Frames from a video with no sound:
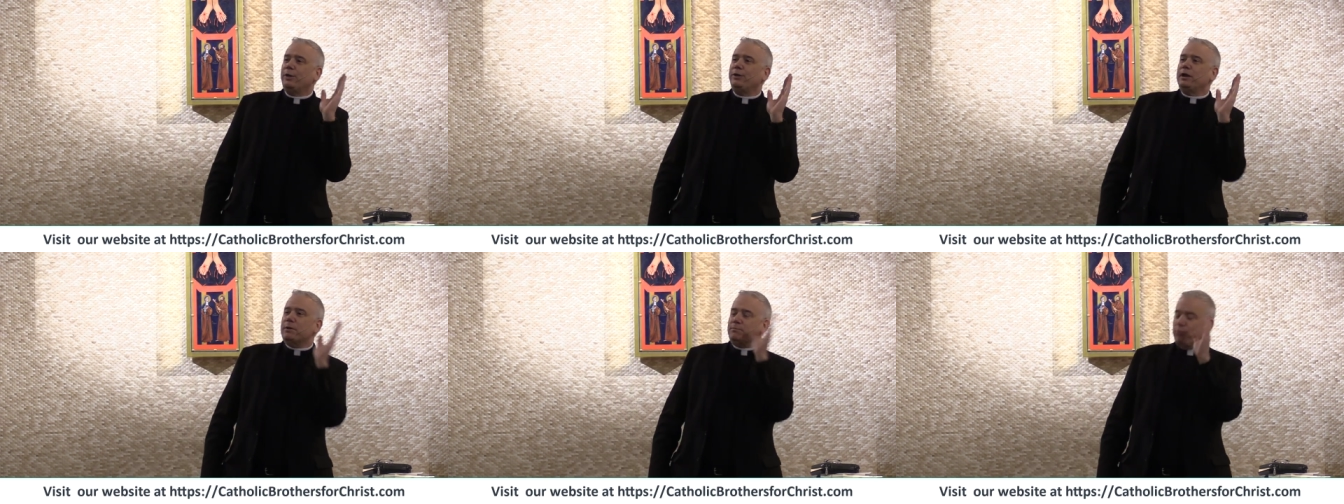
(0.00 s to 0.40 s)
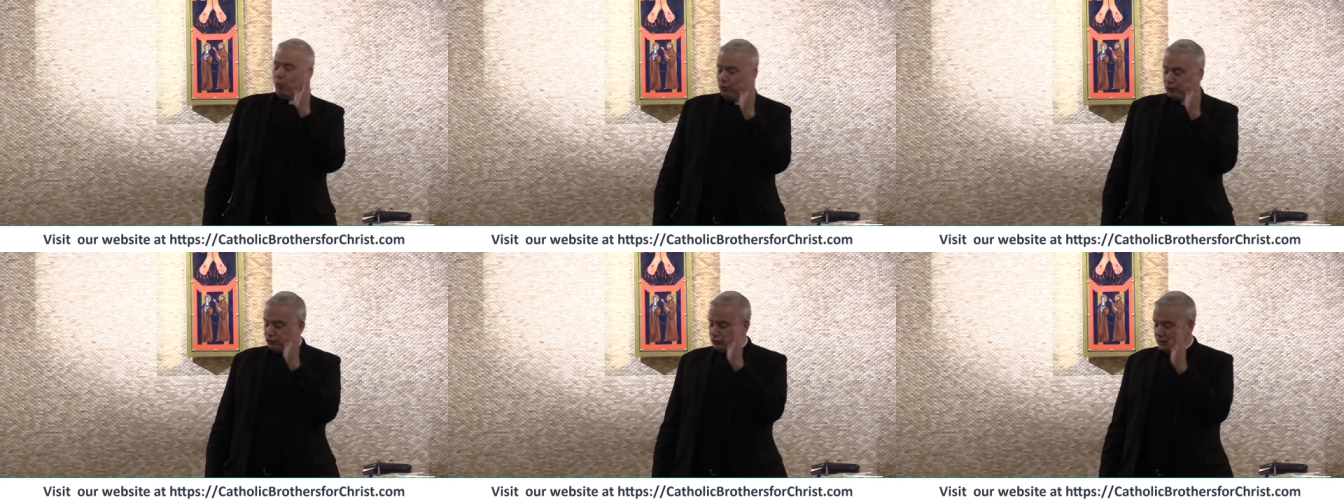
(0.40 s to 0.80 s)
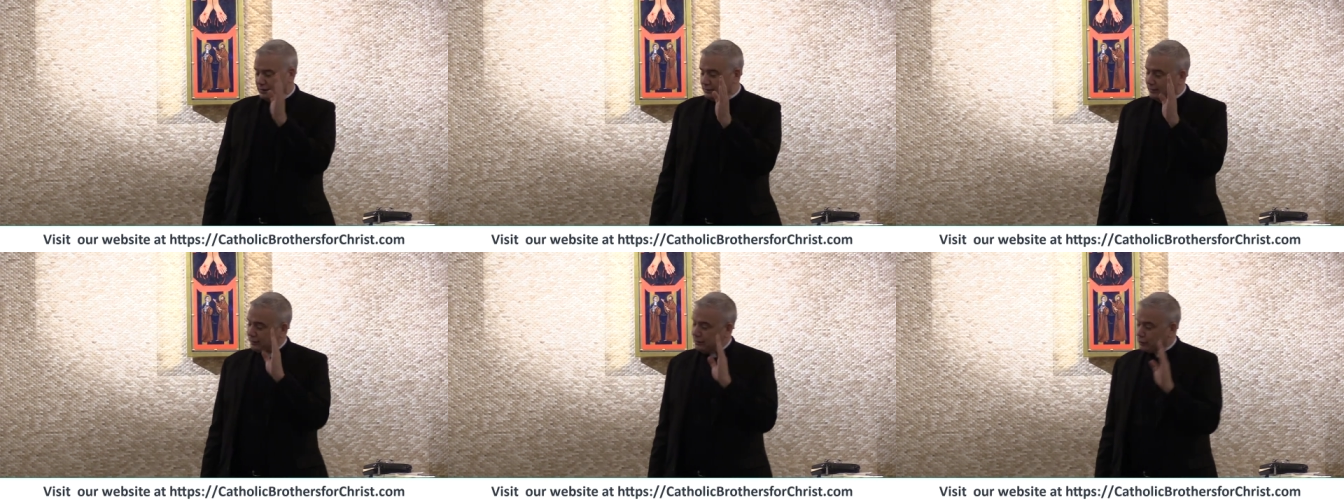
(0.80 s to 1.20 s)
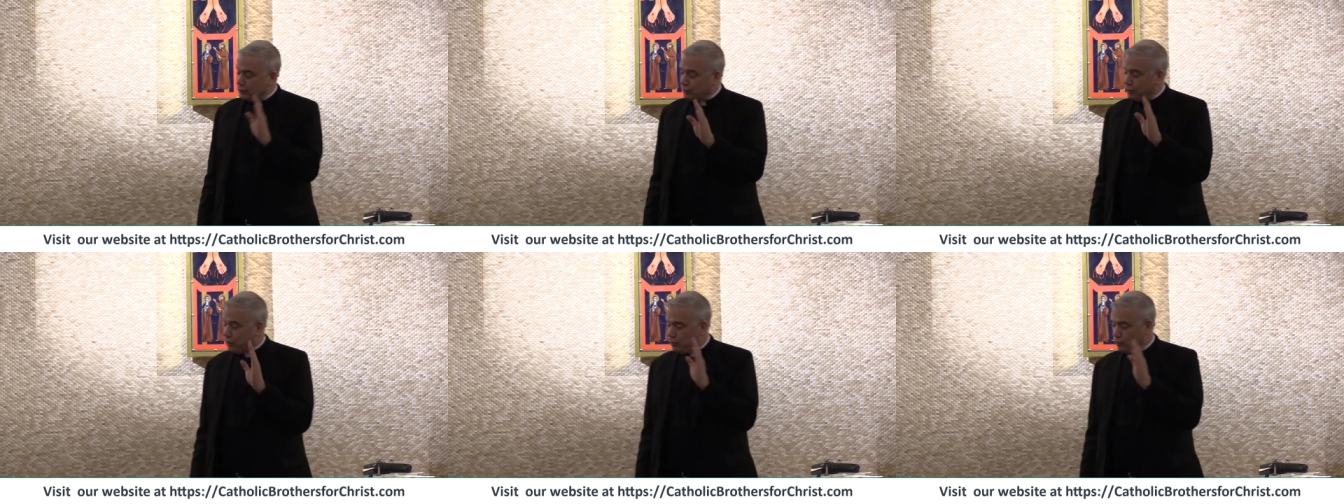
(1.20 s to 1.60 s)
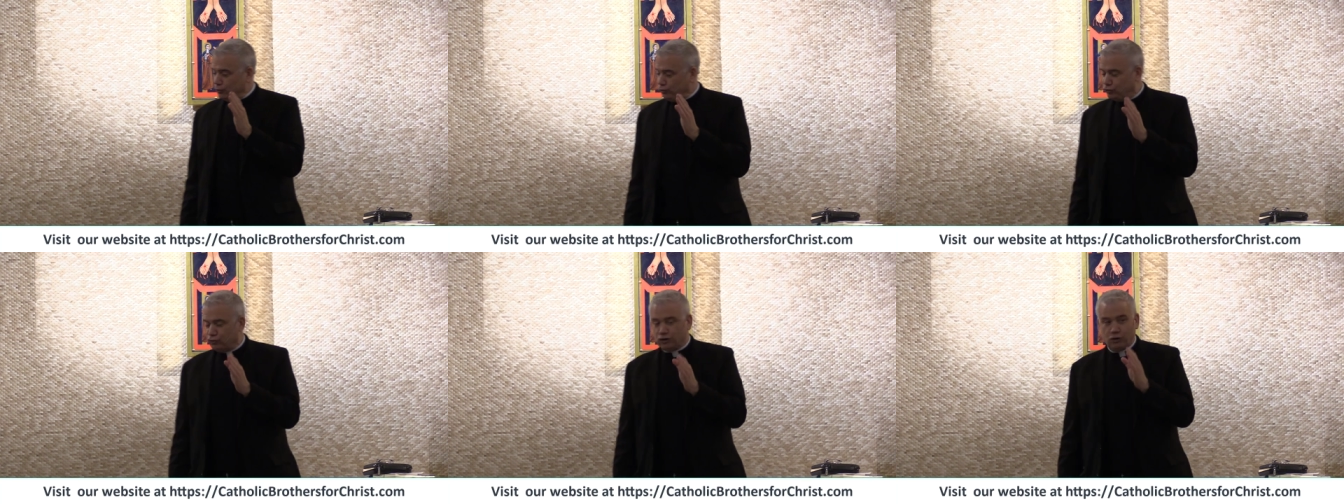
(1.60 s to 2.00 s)
The abortion clinic
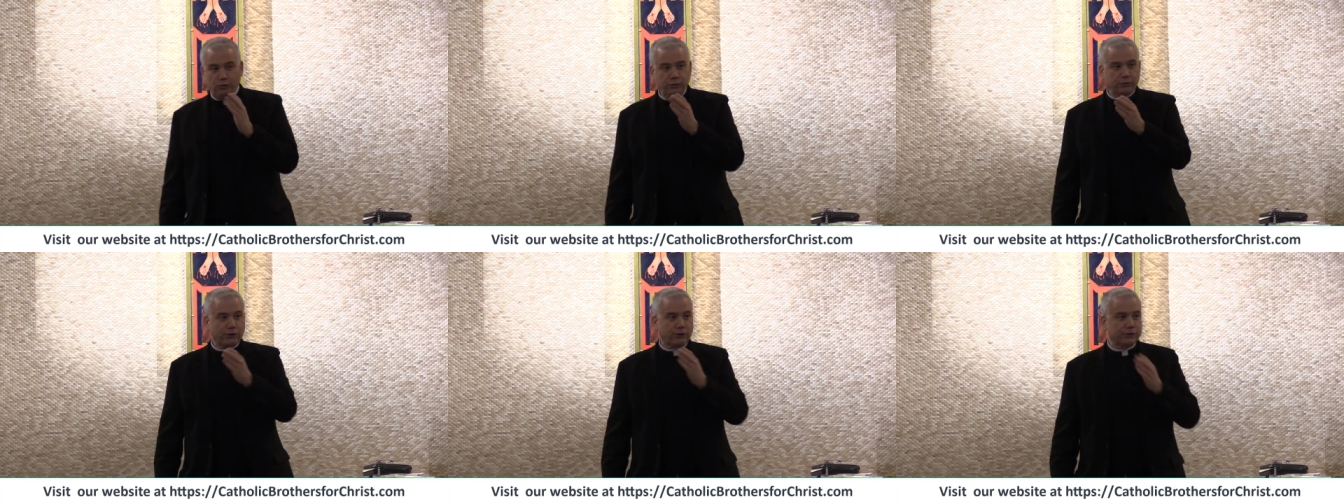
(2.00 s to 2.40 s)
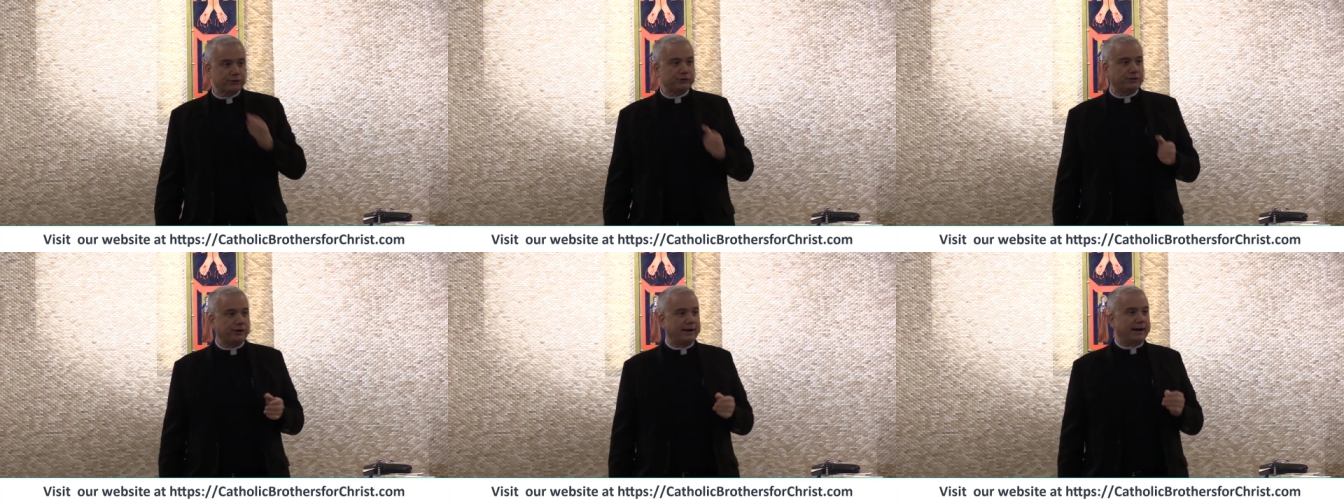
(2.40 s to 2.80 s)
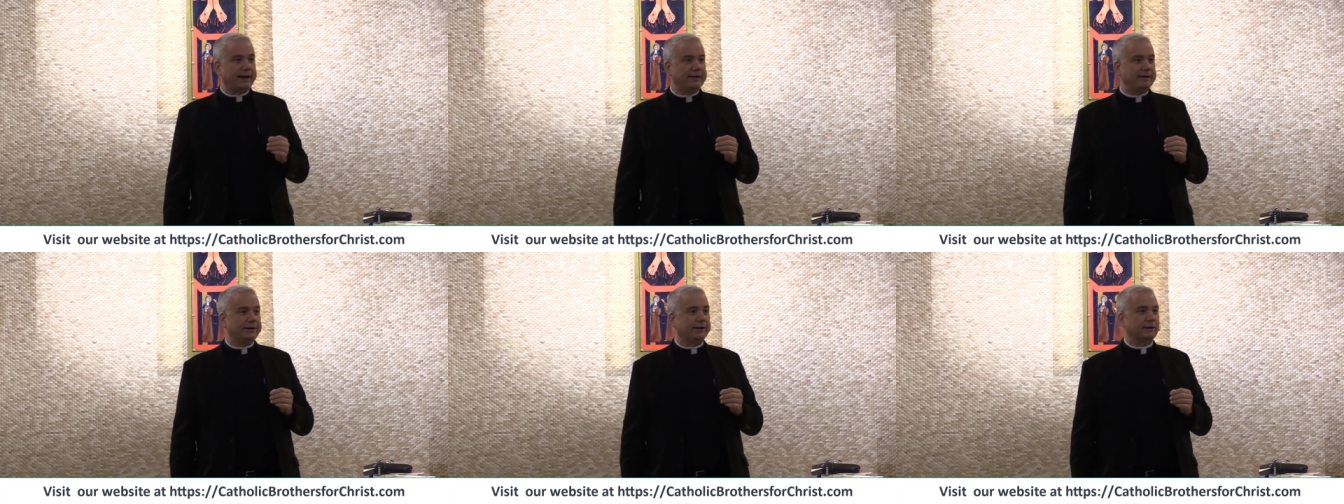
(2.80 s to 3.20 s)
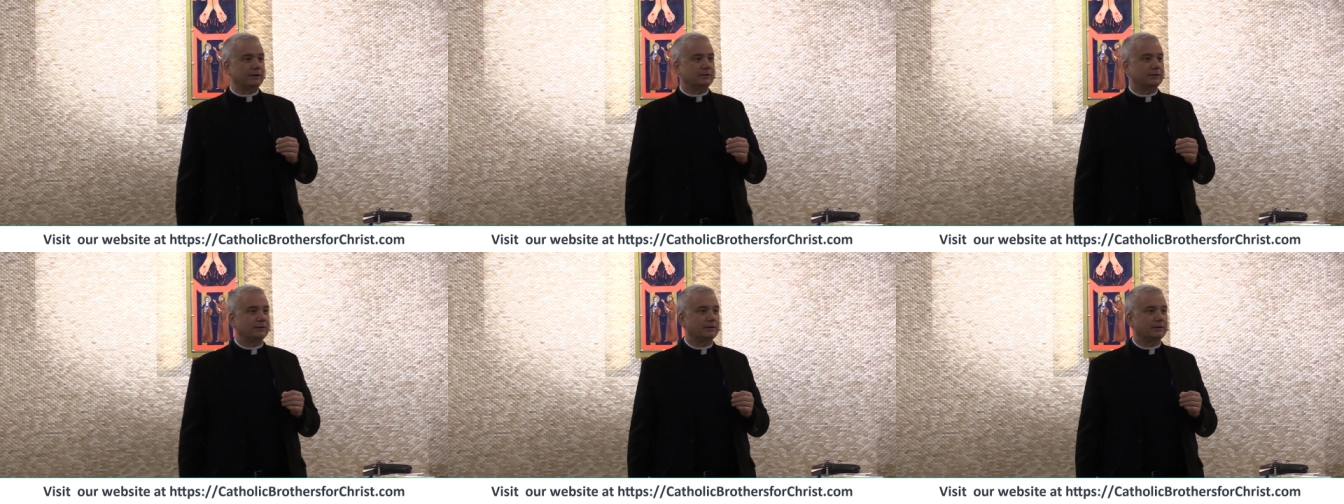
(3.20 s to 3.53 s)
closed June 1st of that year.